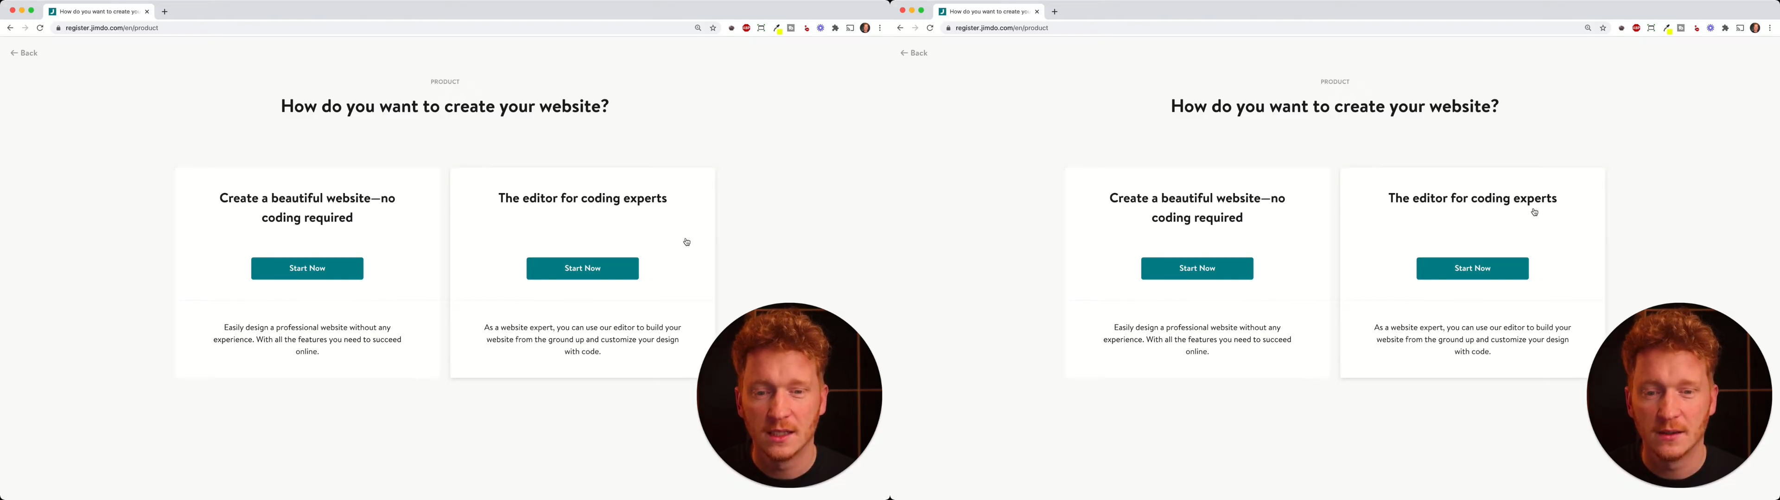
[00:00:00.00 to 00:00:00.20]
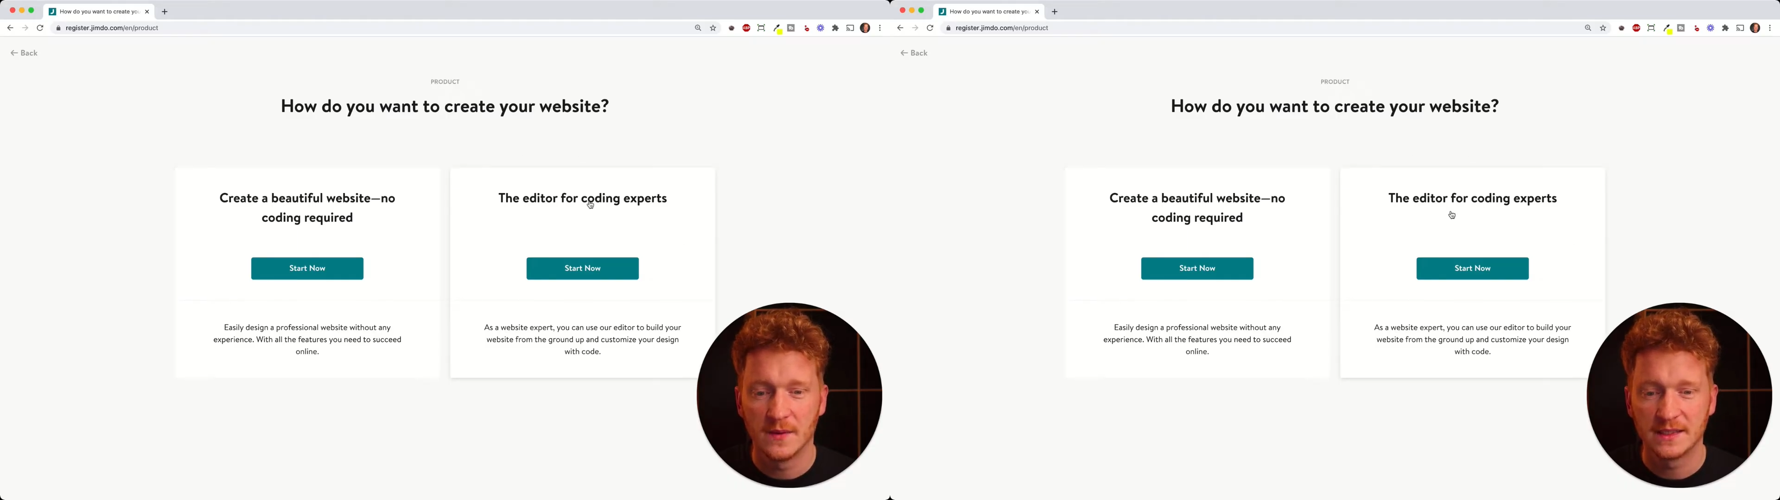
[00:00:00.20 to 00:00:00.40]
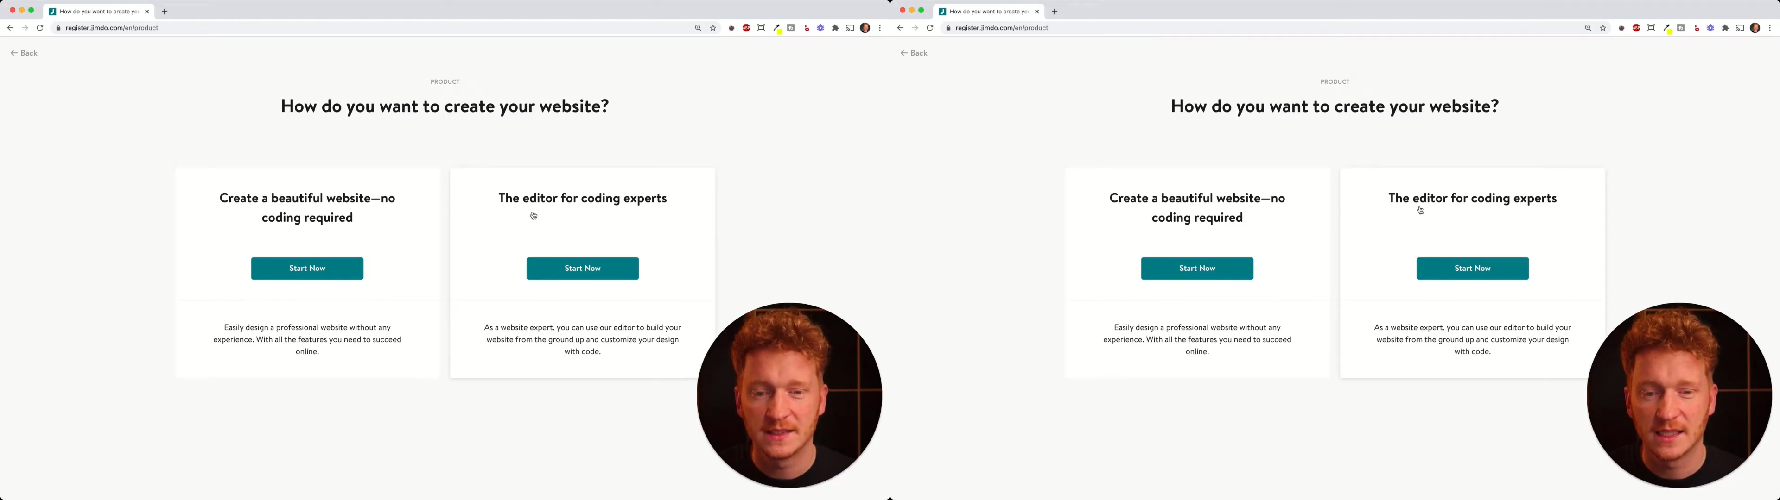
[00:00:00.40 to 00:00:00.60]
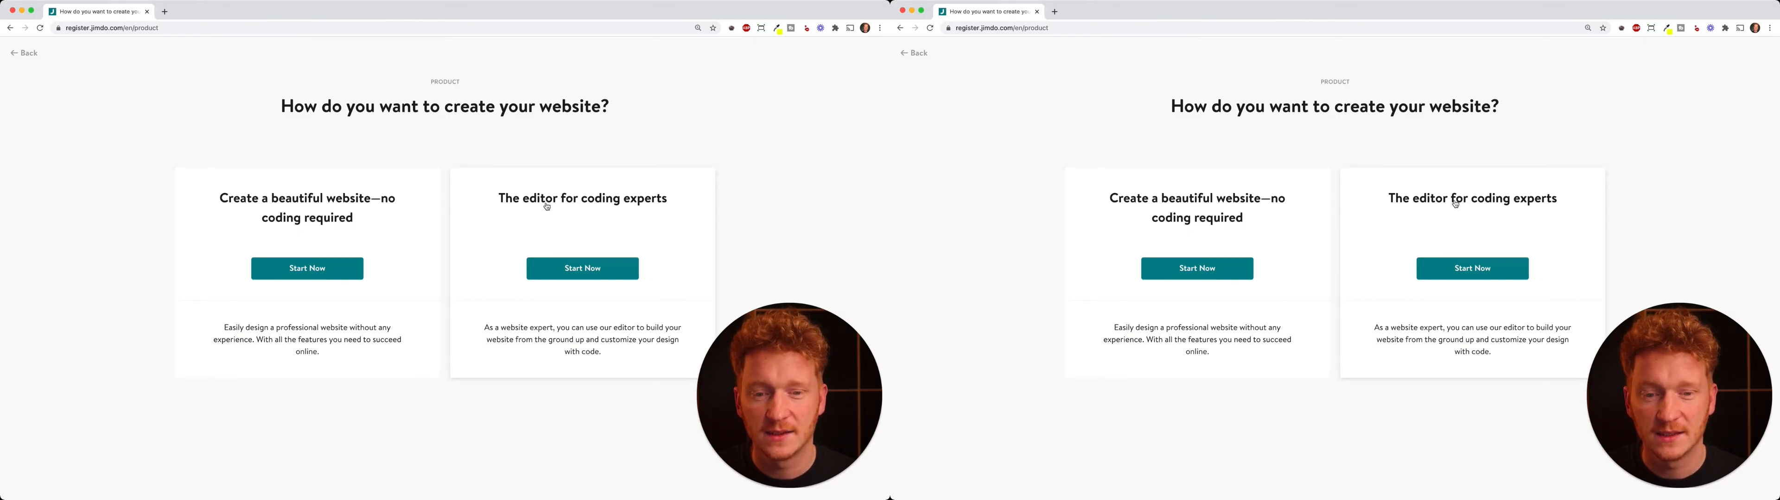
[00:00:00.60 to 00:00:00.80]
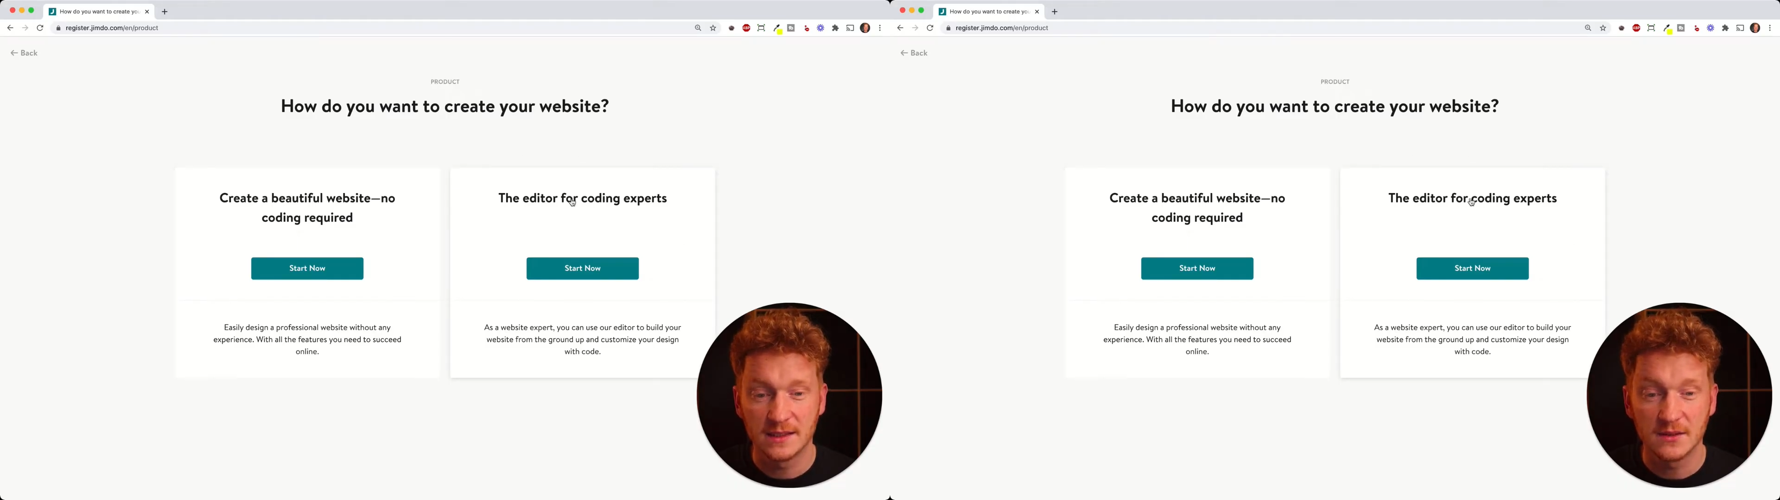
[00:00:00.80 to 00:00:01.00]
Uh, they
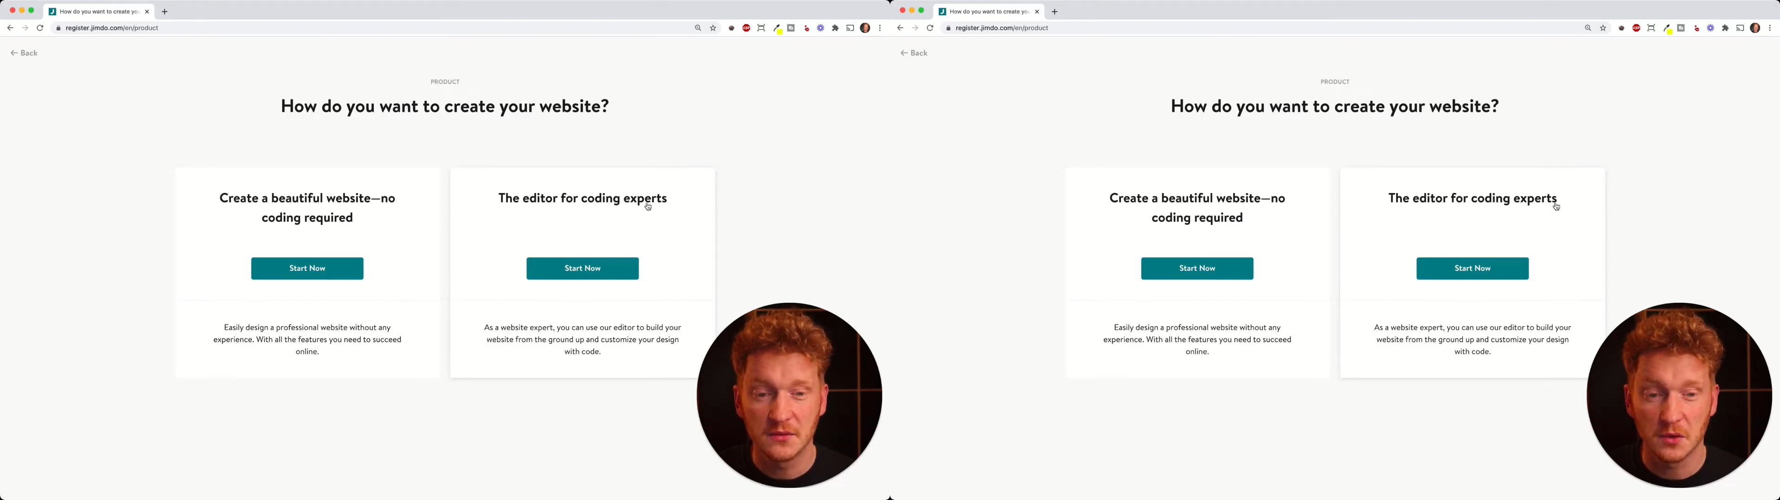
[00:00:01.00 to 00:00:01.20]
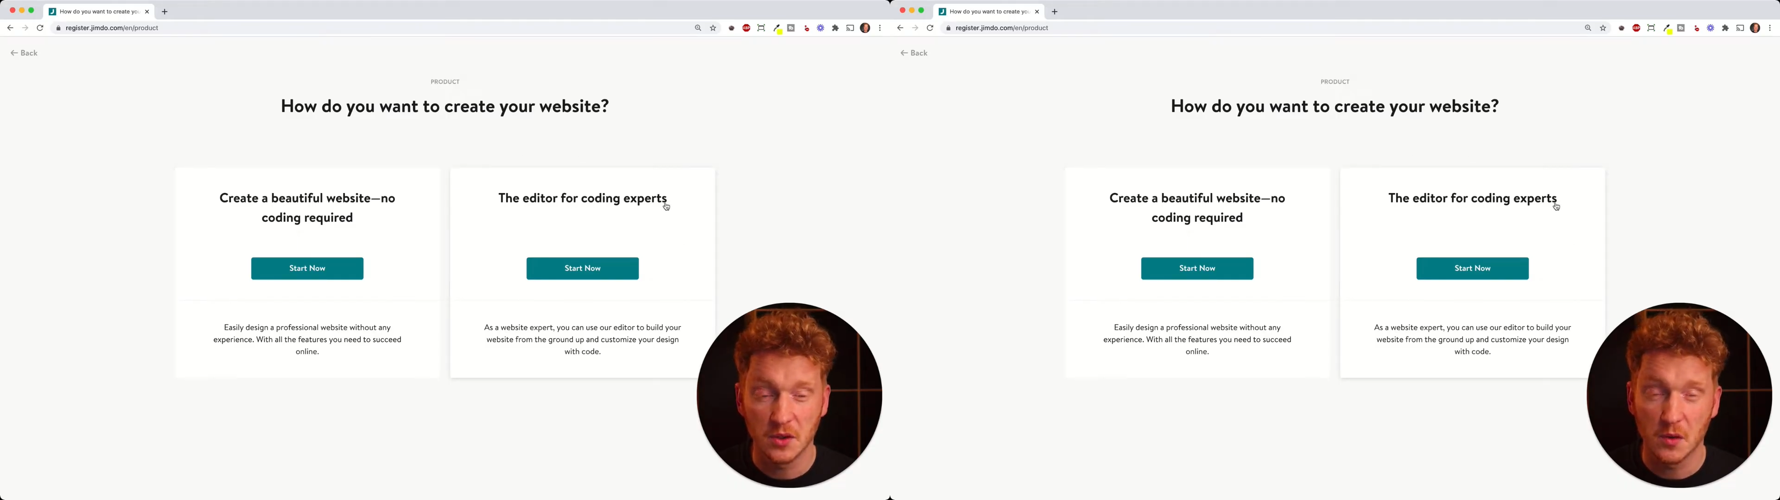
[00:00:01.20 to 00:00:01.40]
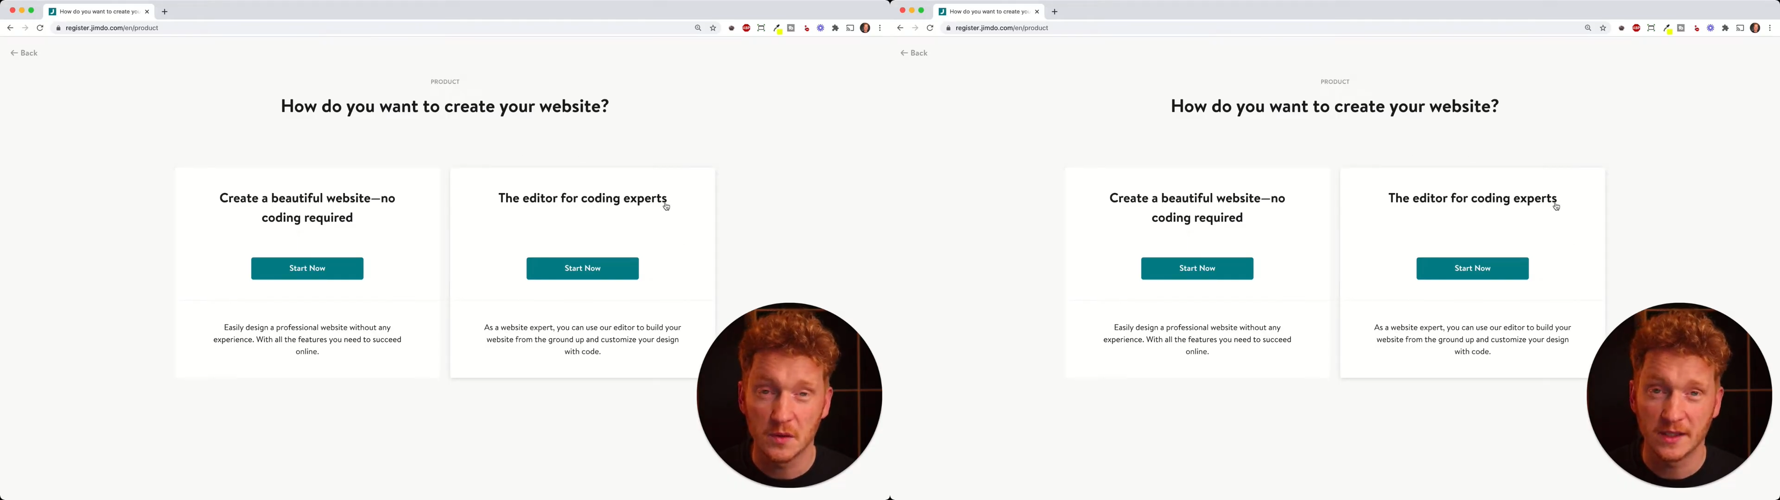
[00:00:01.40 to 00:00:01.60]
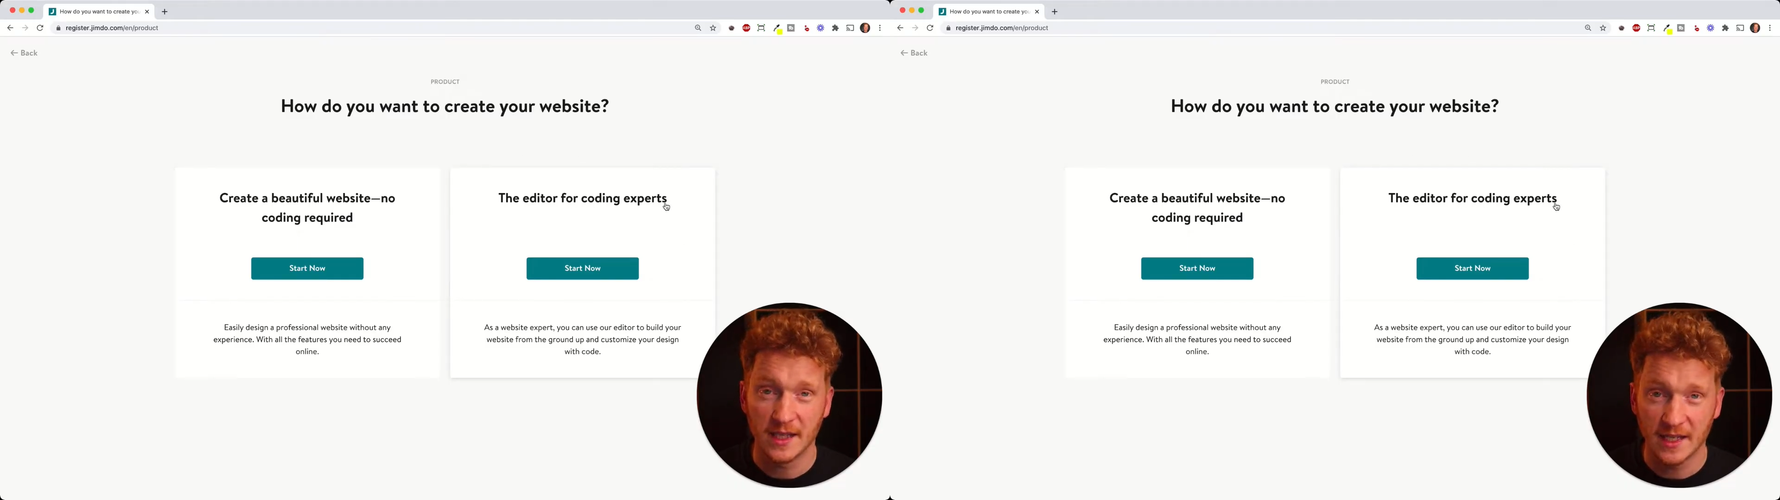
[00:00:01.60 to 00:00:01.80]
say this is for coding